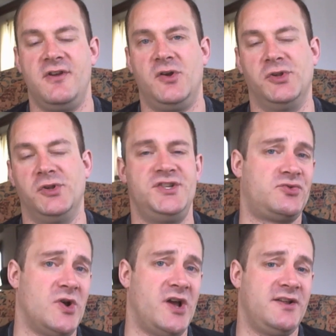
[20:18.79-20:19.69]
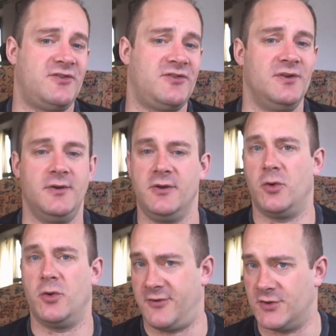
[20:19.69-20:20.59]
religious rites,
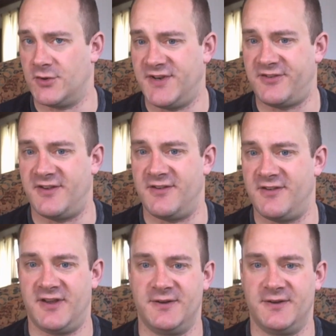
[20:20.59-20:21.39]
or social distancing.